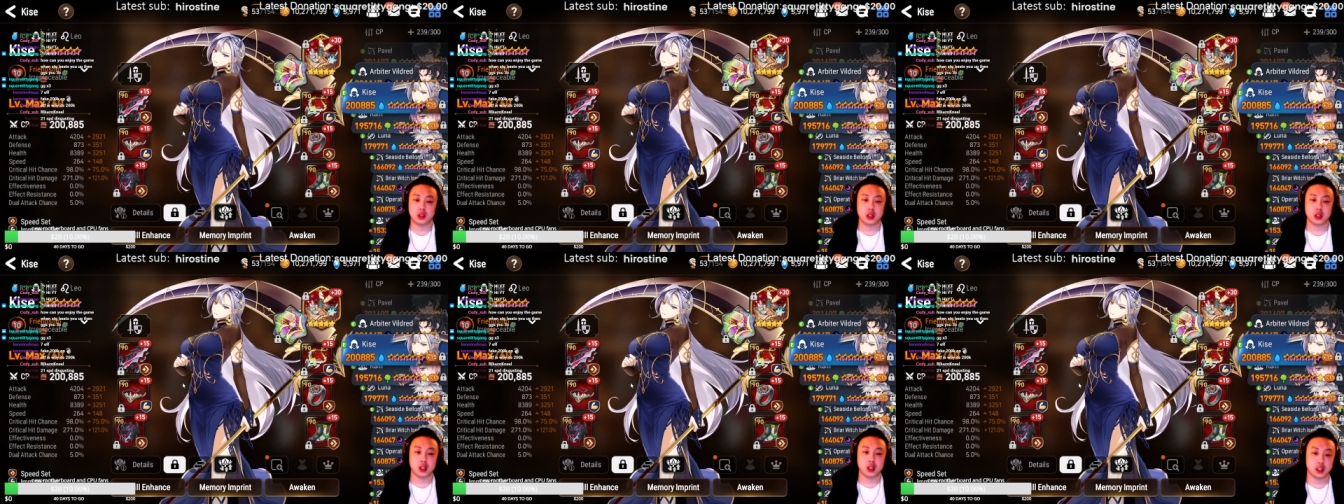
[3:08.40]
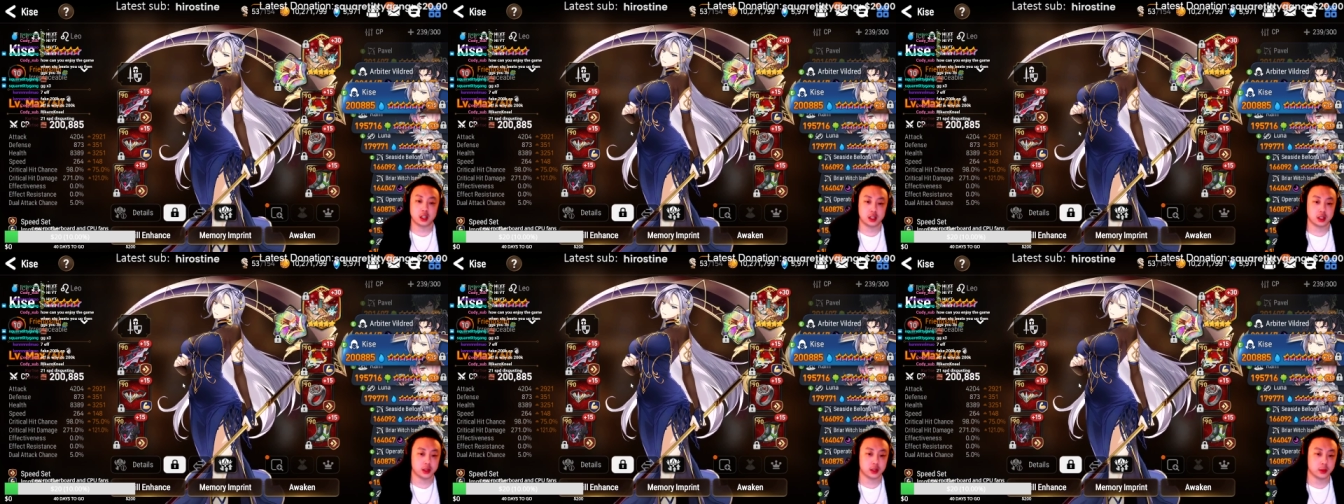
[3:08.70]

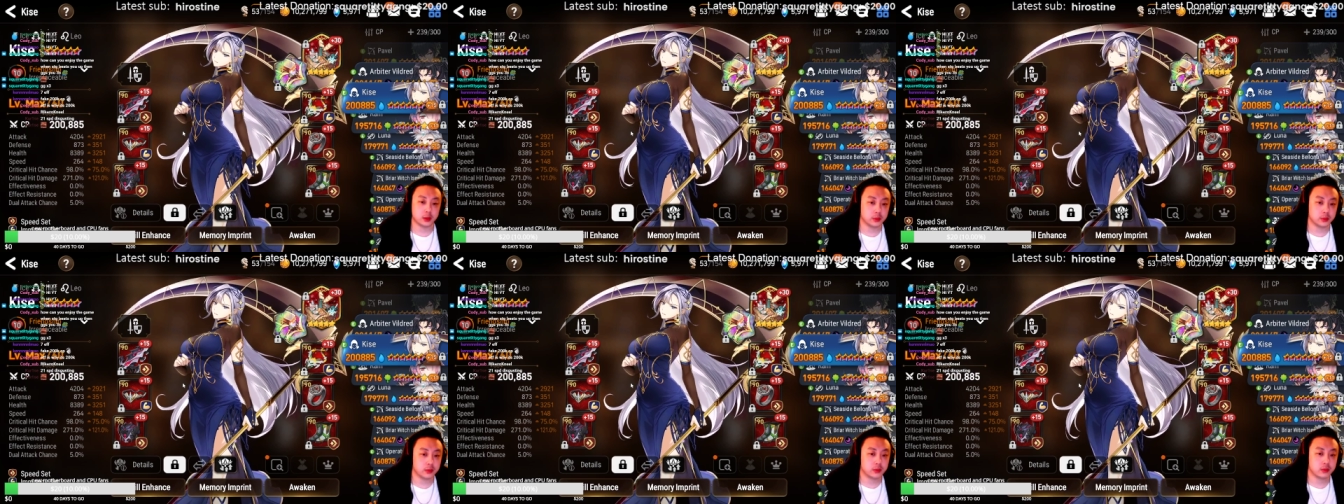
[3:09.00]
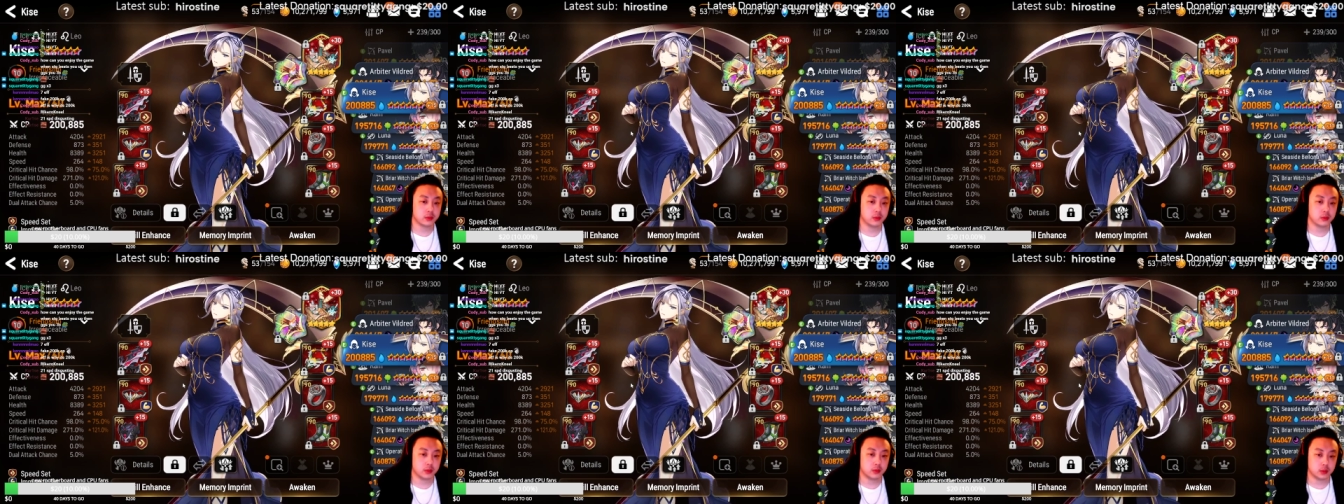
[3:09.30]
I
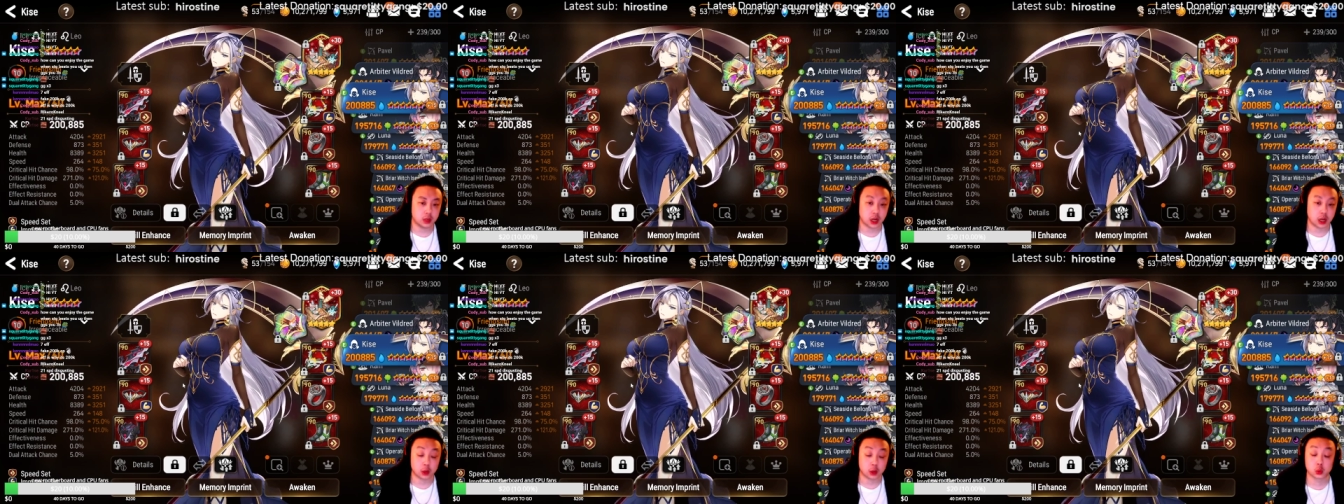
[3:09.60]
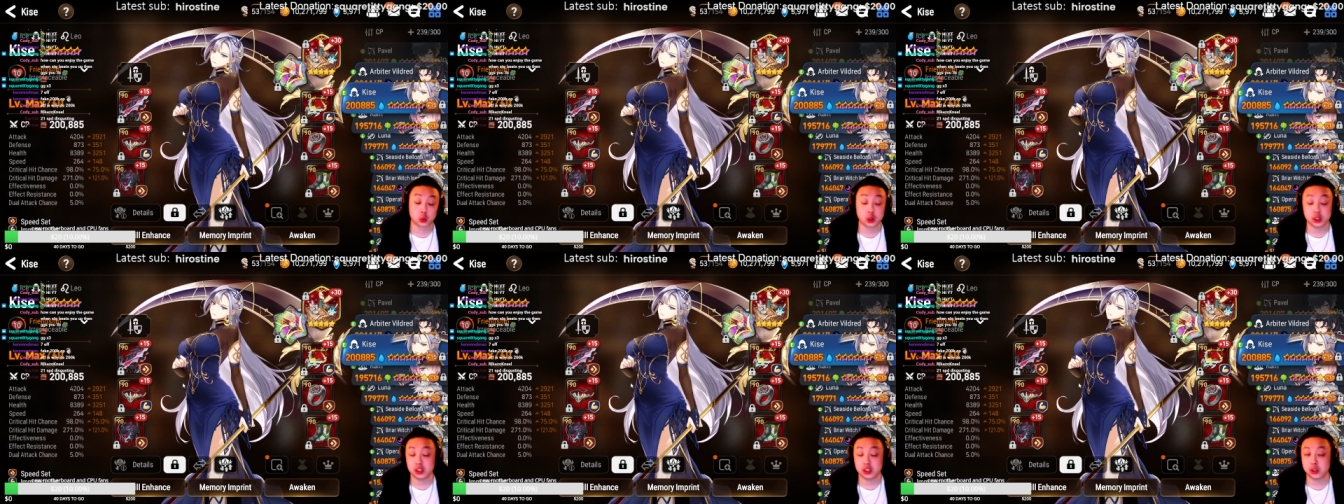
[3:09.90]

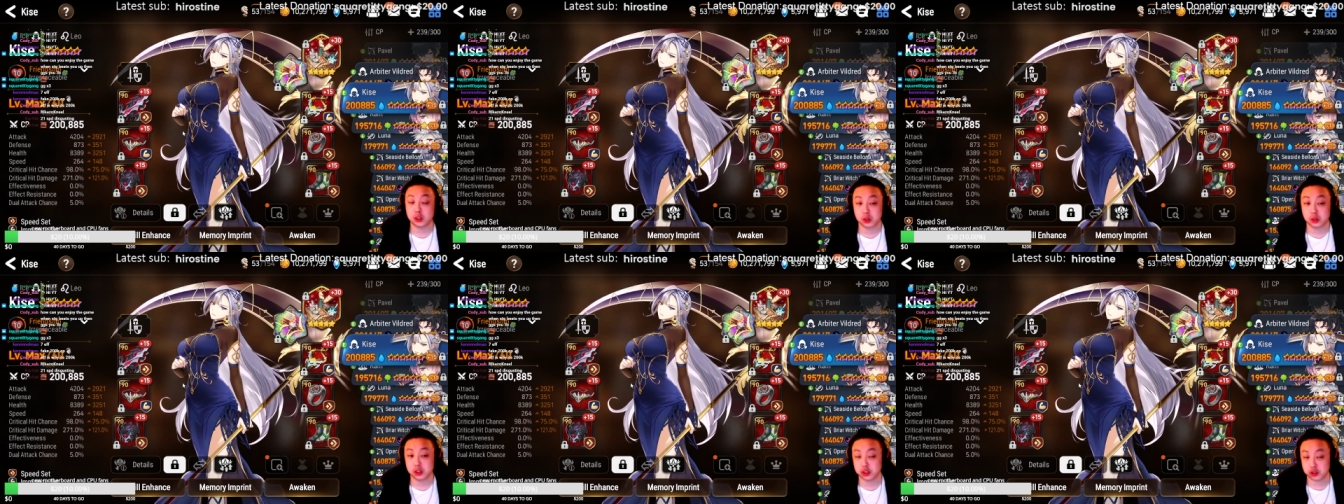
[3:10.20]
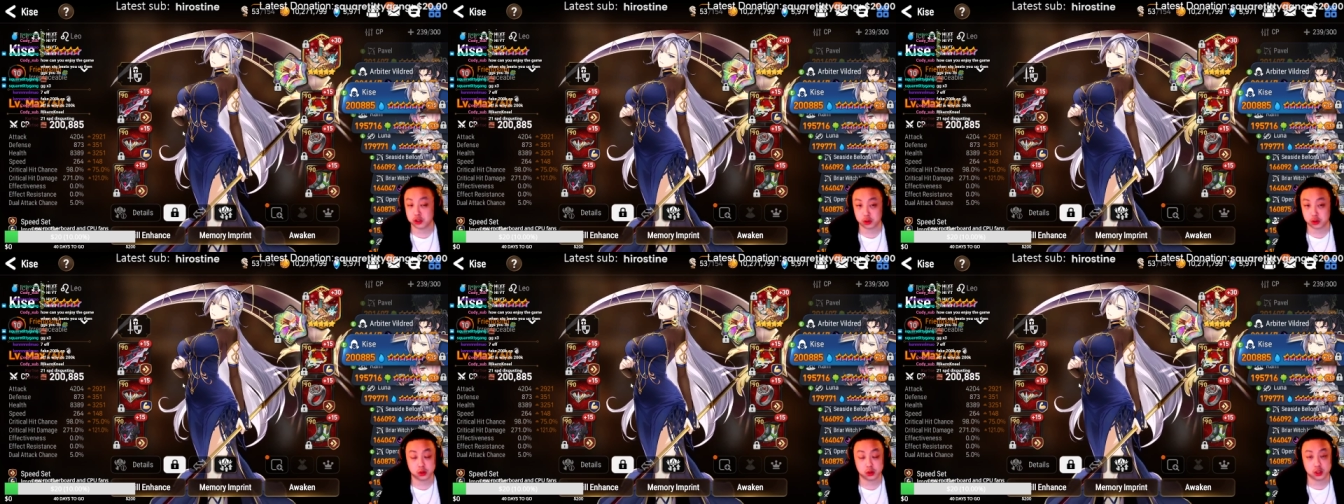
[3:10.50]
really
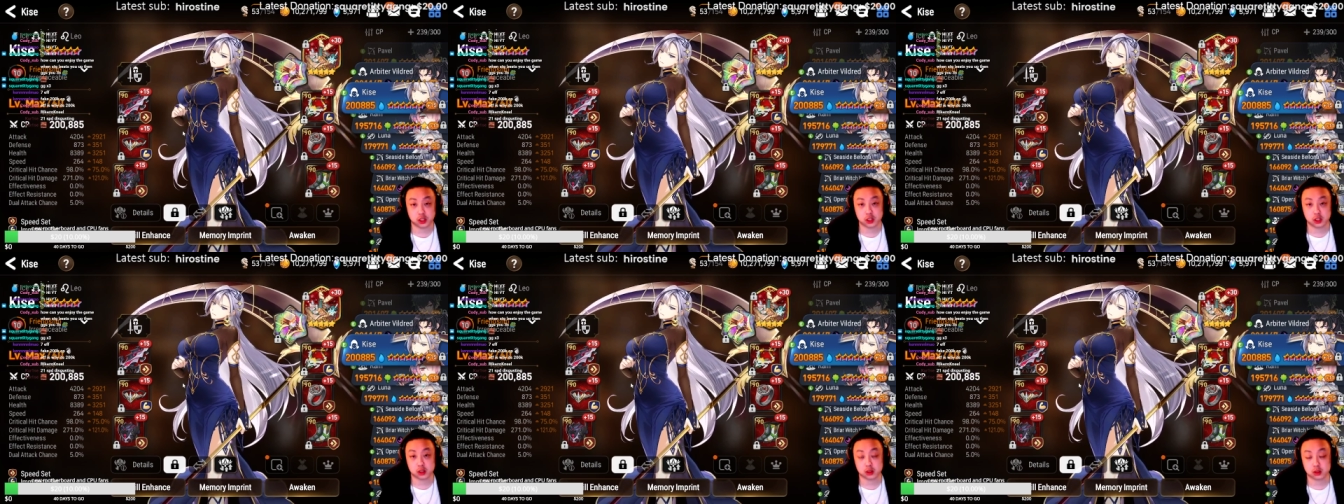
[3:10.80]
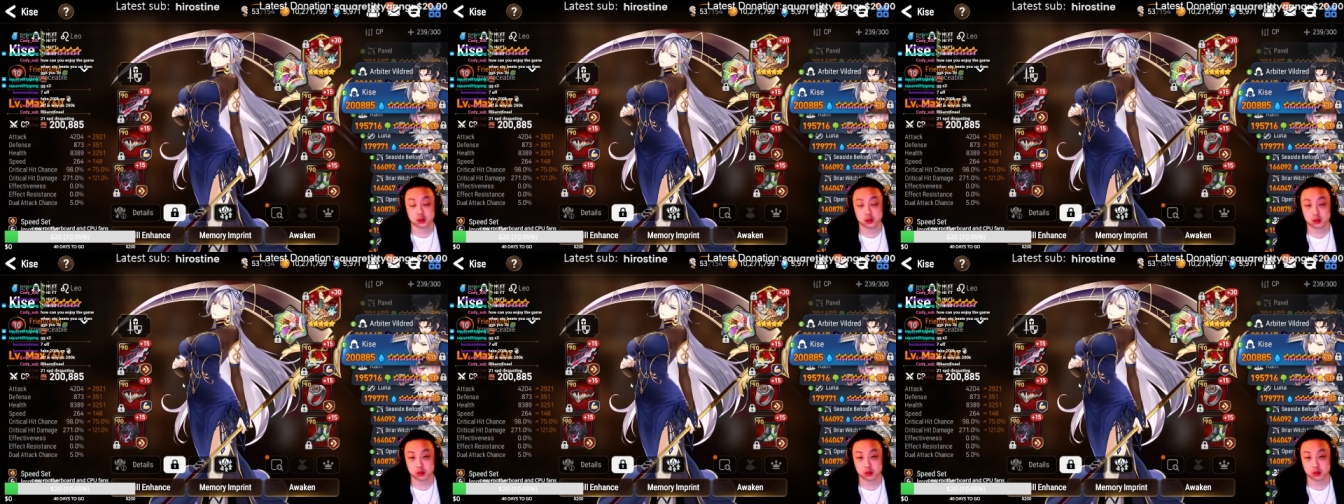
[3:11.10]
enjoy